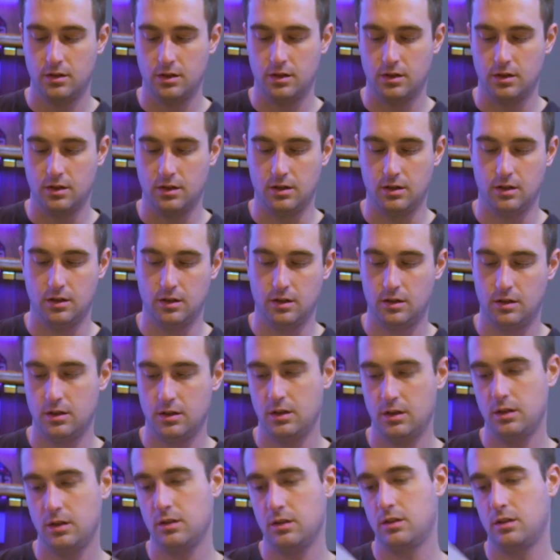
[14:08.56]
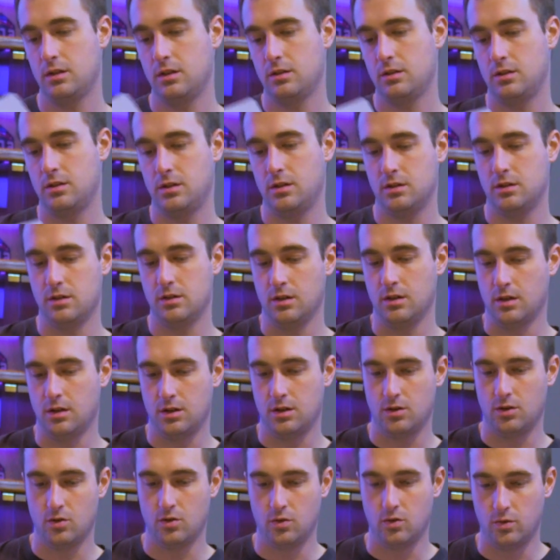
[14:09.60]
And I think this is an
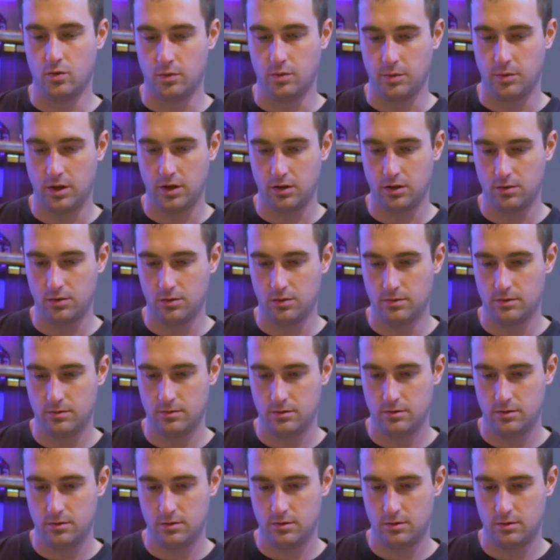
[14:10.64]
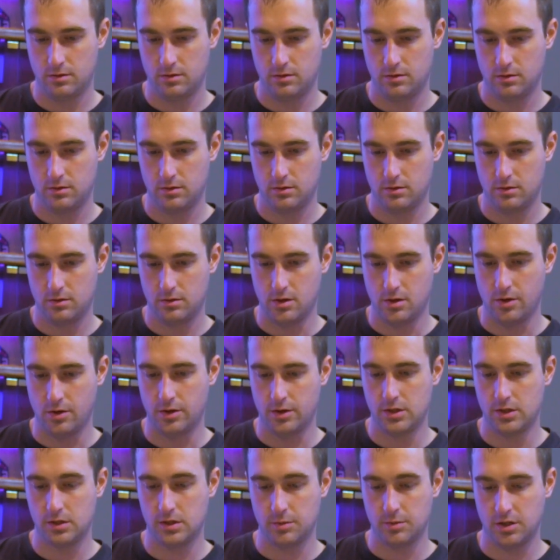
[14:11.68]
old medical. Oh,
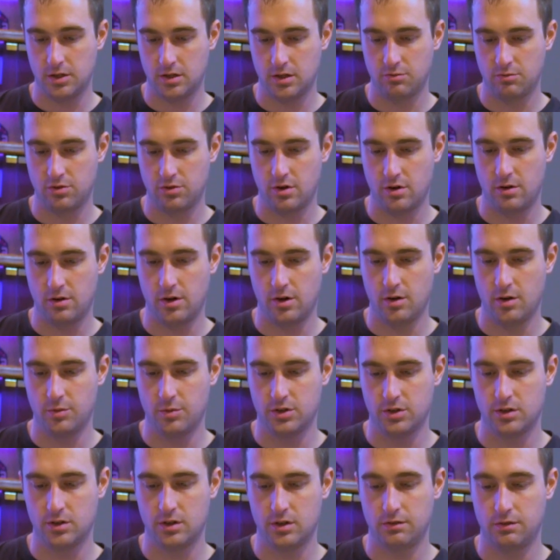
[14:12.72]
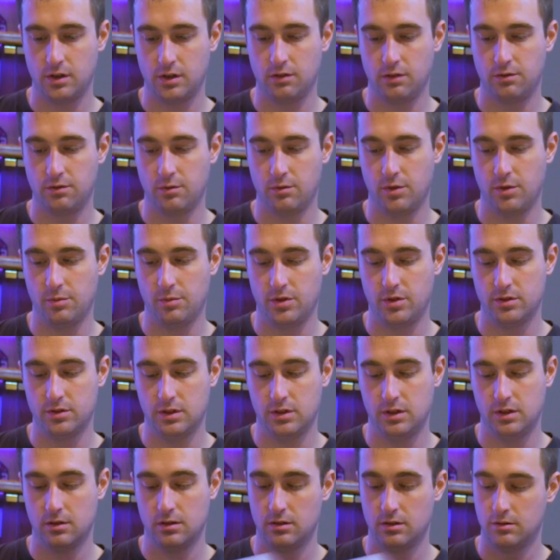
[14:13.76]
this is my temporary airman certificate from my
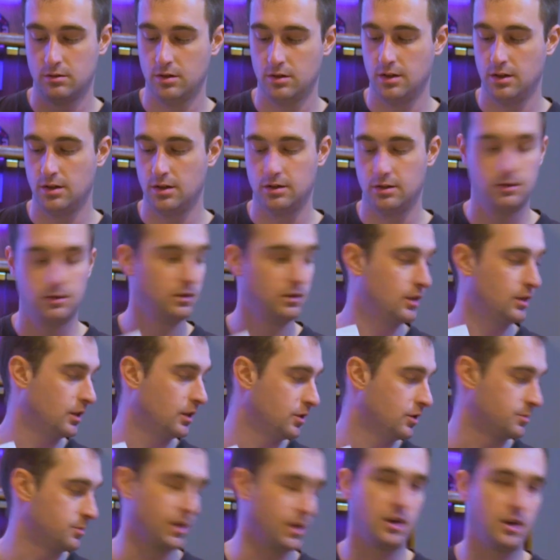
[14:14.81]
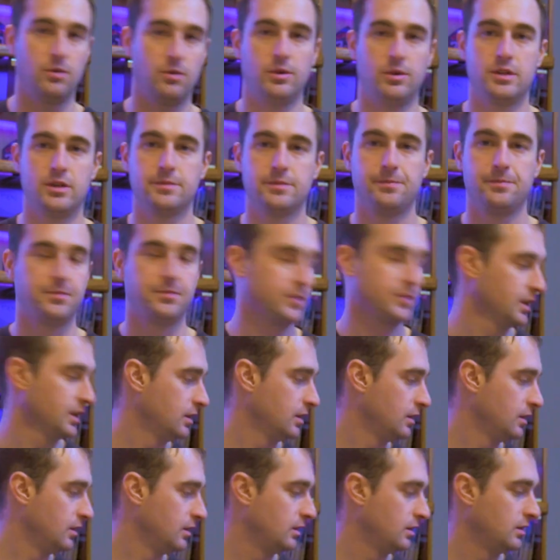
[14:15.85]
multi. That goes back a ways.
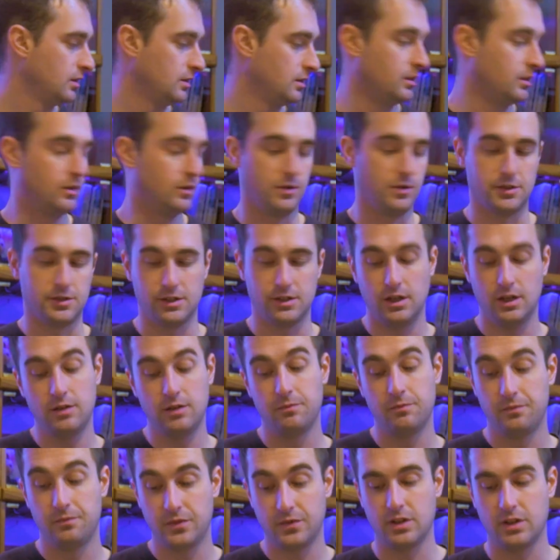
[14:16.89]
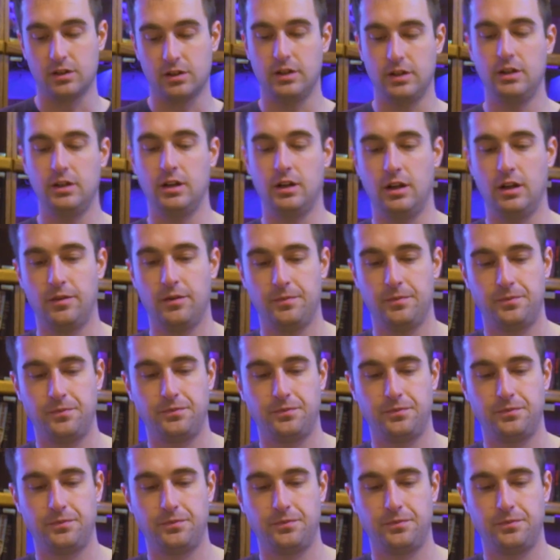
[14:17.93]
Once again, cleaning out.